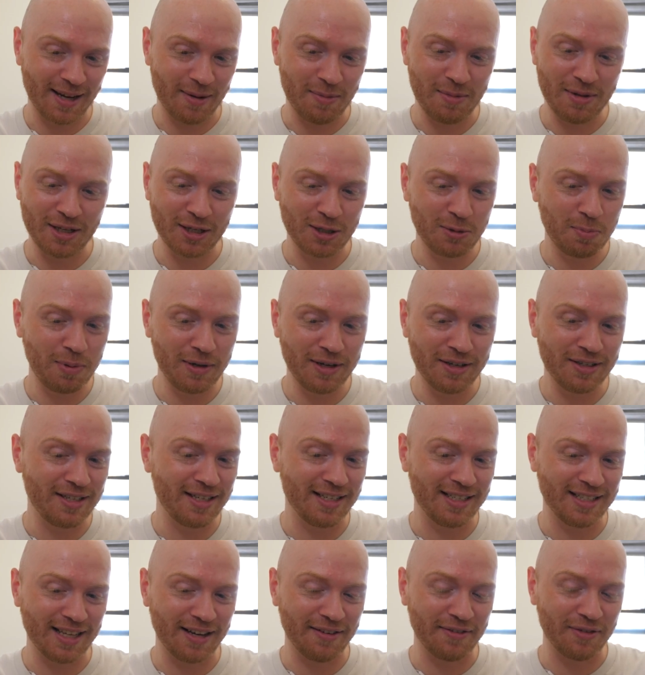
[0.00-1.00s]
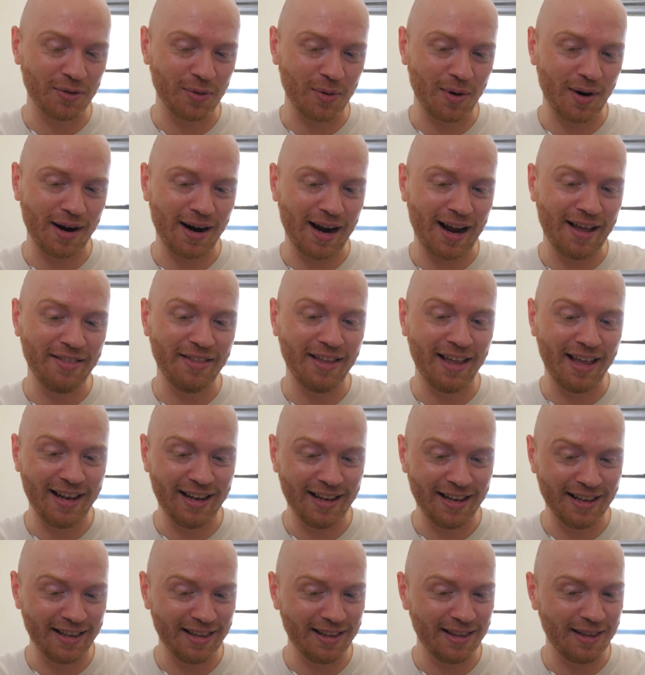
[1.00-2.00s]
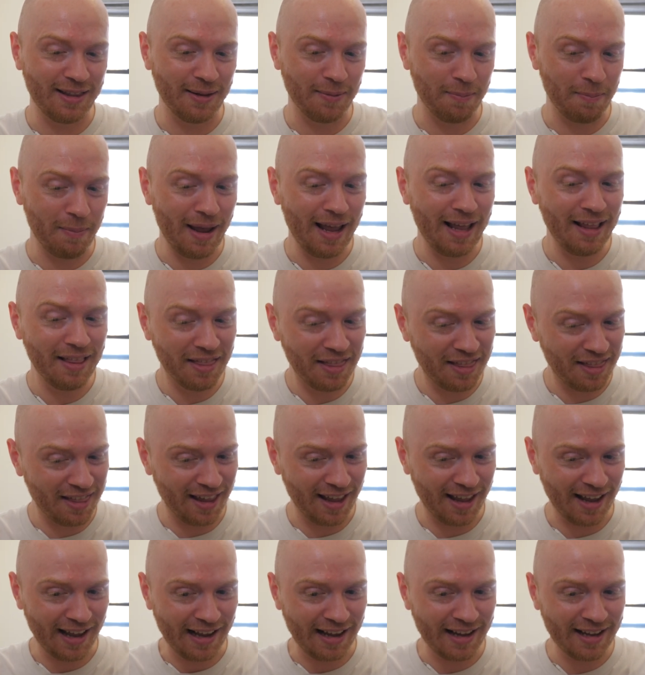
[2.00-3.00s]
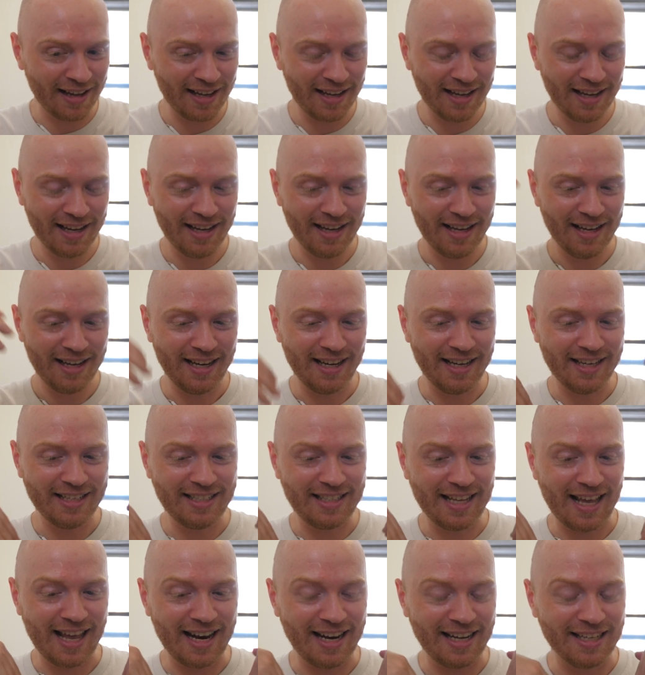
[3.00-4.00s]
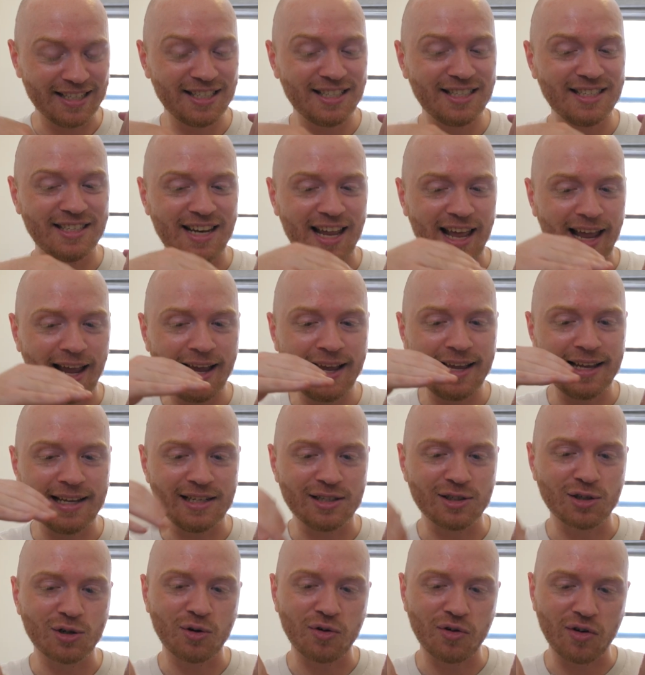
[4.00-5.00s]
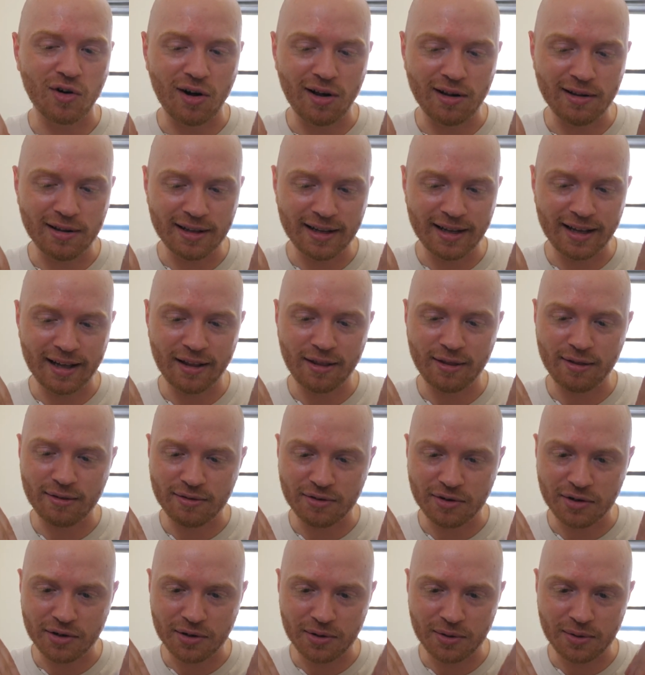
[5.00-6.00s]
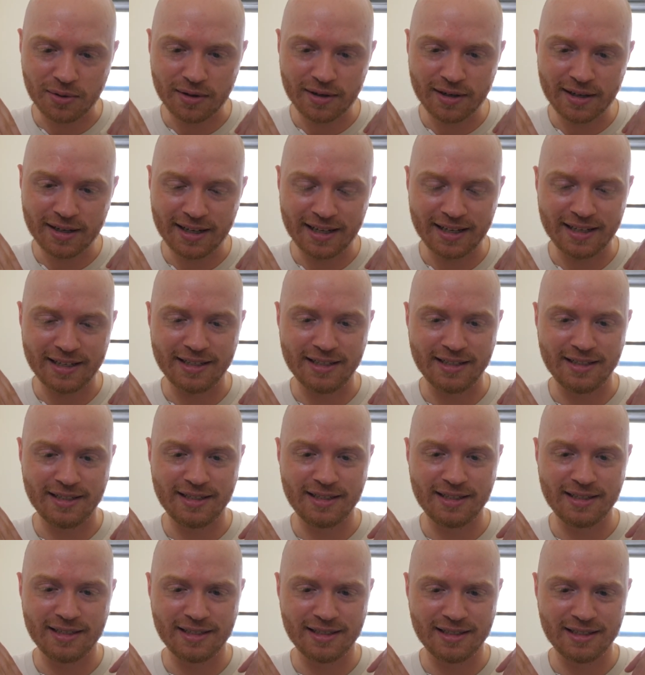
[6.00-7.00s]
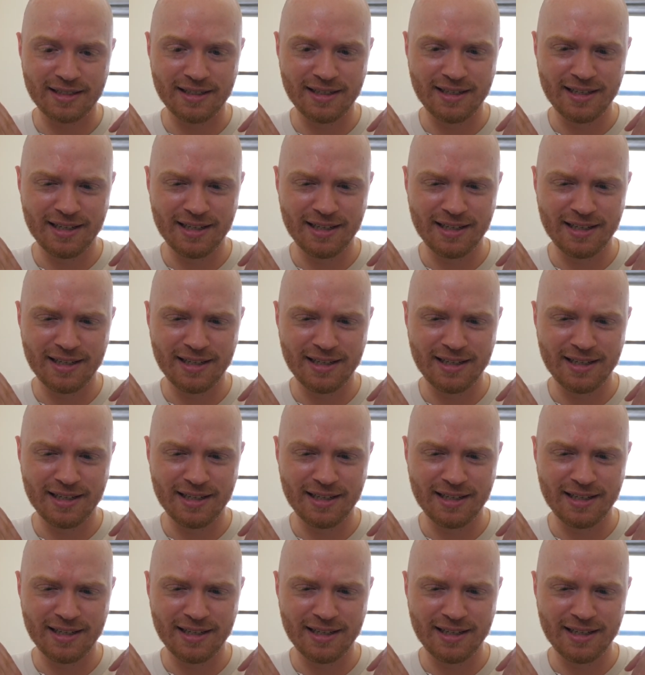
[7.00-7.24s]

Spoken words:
I mean, there's piercings everywhere. And then the main thing is that a snake is crawling through his